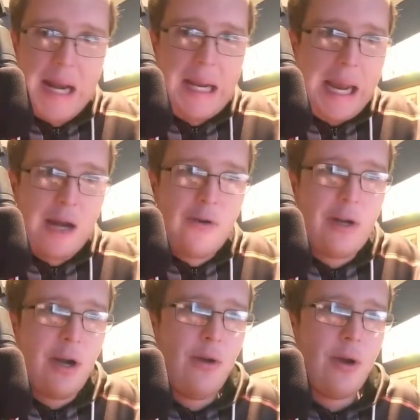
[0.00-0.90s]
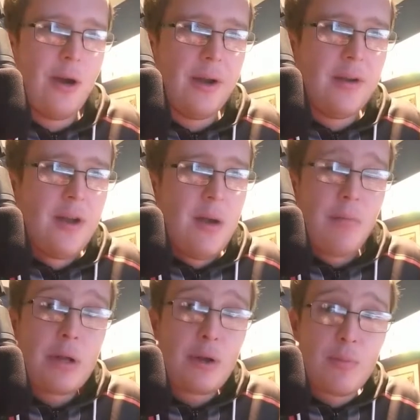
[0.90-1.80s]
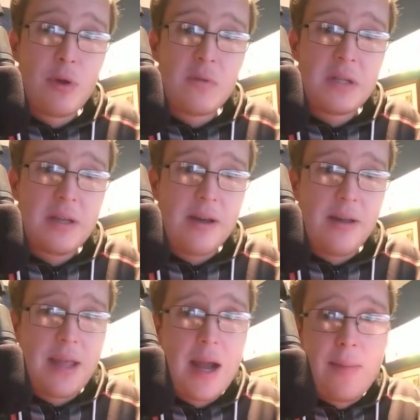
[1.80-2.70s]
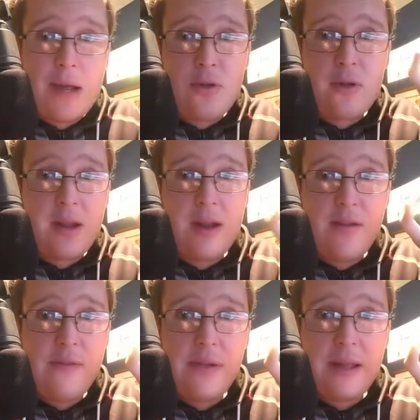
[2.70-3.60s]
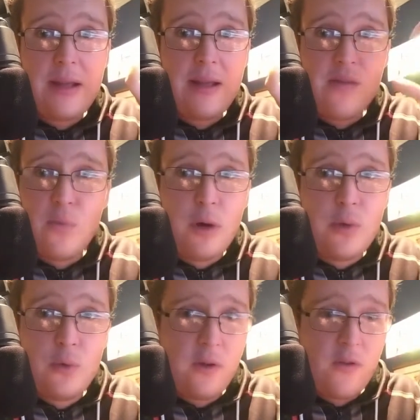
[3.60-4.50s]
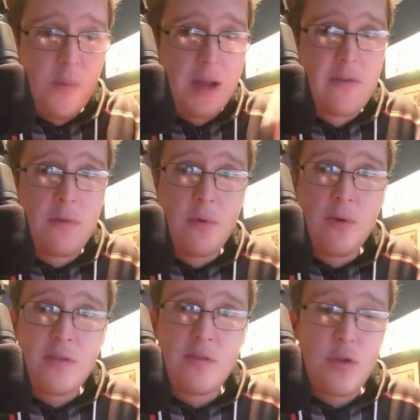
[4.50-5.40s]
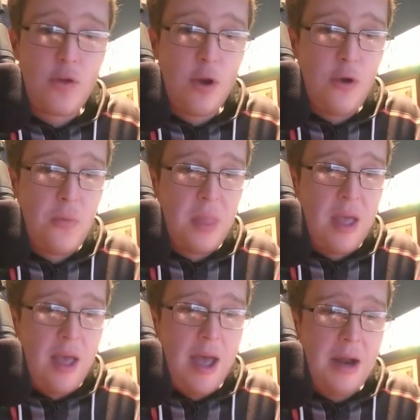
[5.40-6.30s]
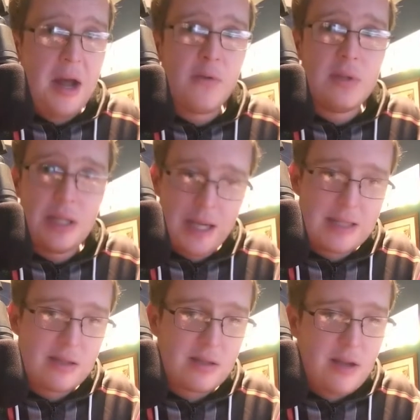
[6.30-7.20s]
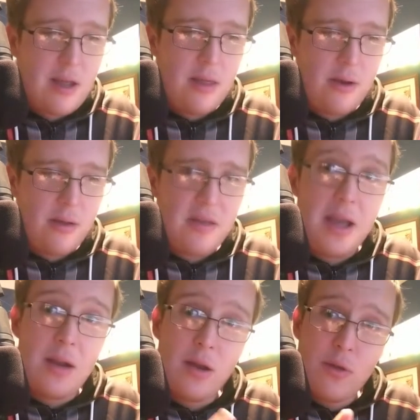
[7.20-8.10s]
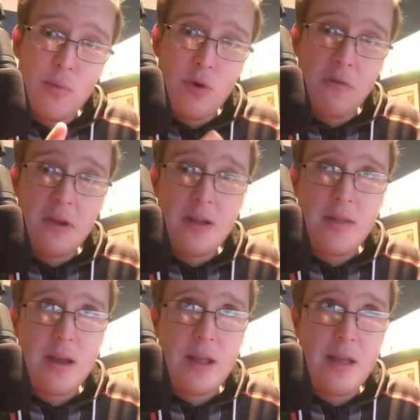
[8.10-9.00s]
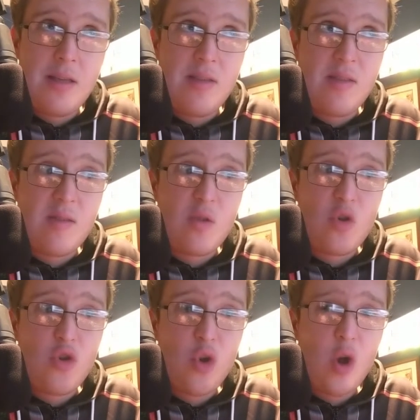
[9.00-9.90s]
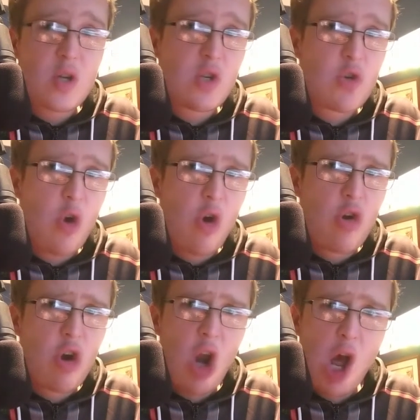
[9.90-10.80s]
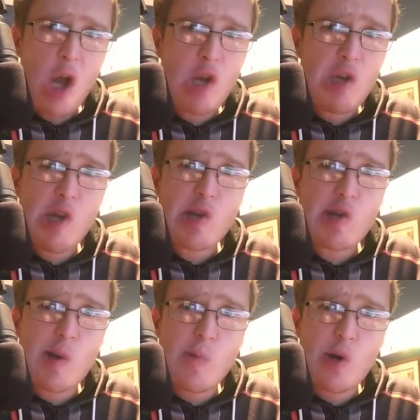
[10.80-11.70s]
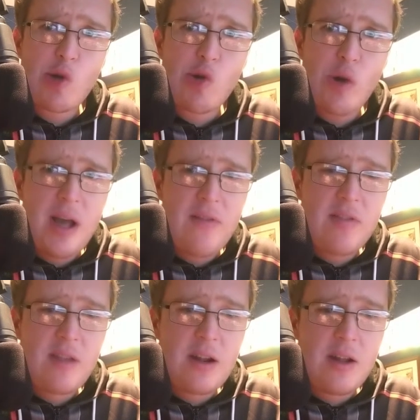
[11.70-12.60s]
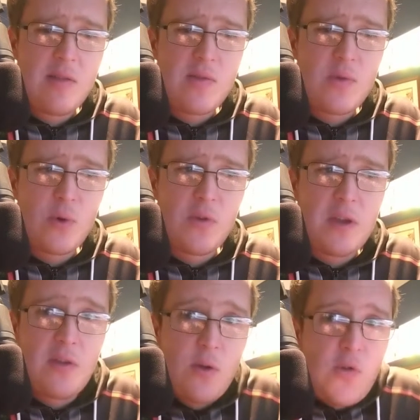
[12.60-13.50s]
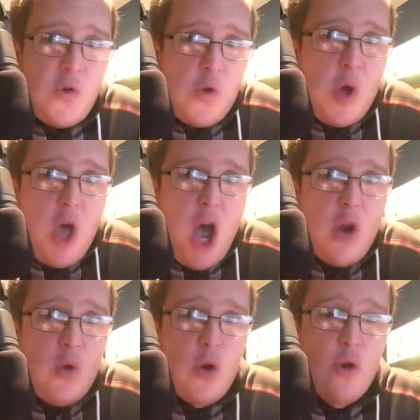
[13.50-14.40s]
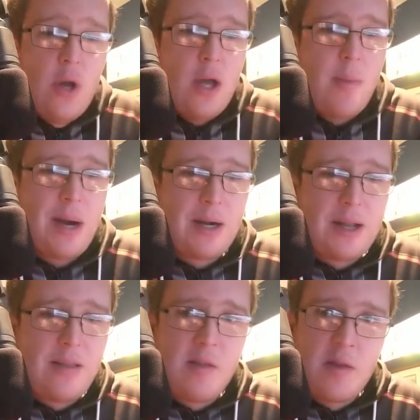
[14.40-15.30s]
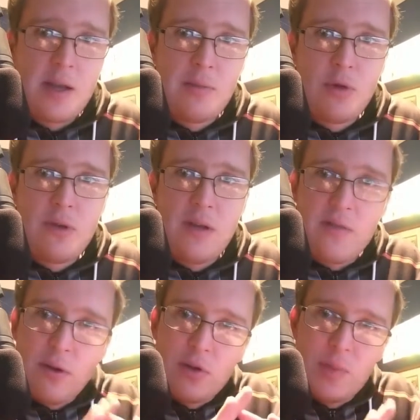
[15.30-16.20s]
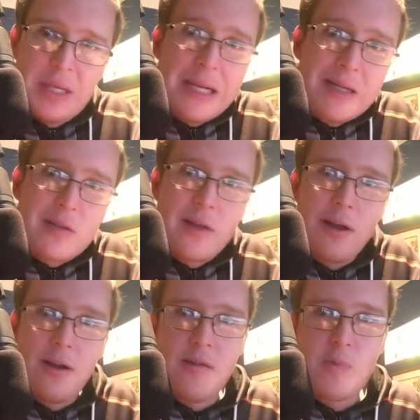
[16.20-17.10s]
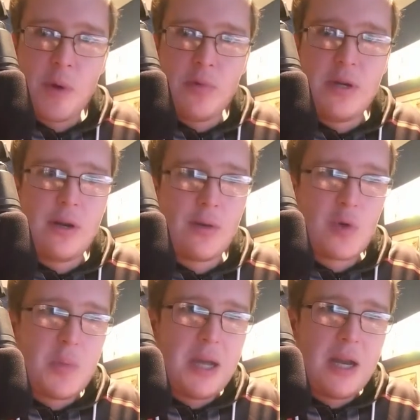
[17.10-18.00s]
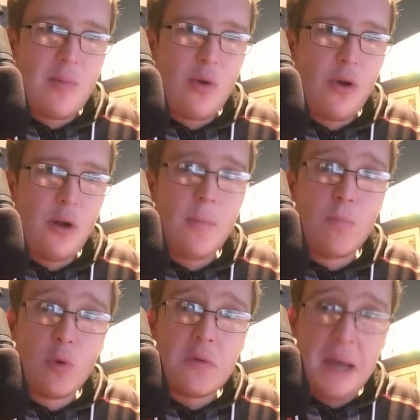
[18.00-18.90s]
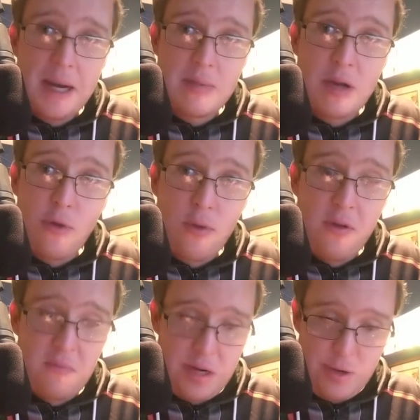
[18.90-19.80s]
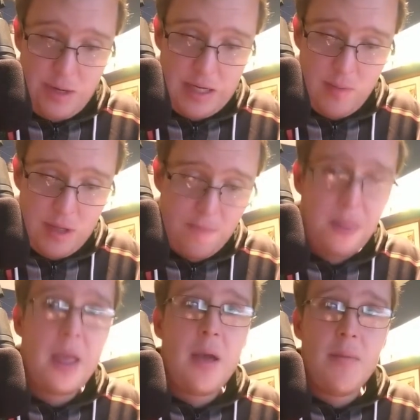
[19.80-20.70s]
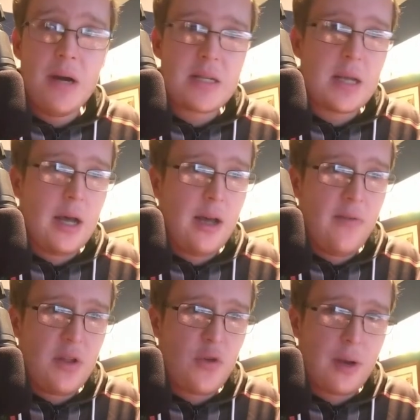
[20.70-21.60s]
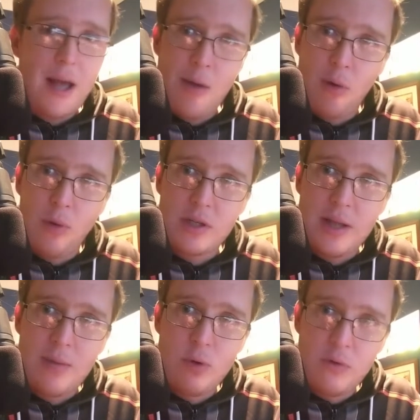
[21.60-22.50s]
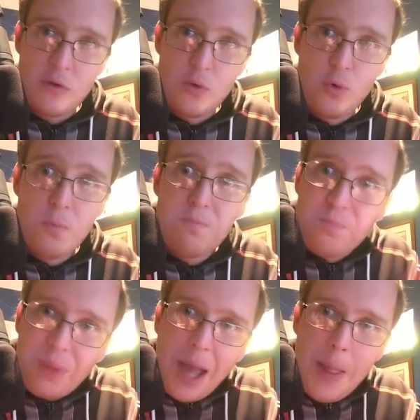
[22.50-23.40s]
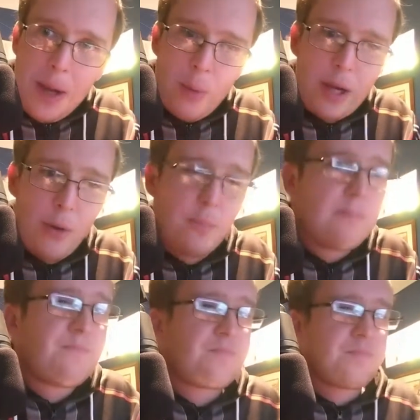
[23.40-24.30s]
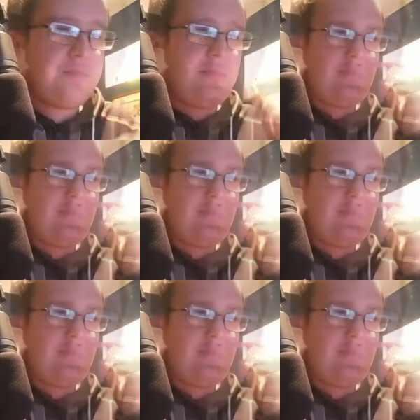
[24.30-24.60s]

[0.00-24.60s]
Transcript: shenaniganery going on. Pretty good movie. The animation and everything is what you would expect from the rest of the show, and I really liked it. There is another movie that is not online yet. I'm not sure. I haven't seen it in stores either, so I don't know. Apparently, this second movie is going to be it. There is probably not going to be any more movie adaptations of My Hero Academia, but eventually I will watch that movie too, and there we go.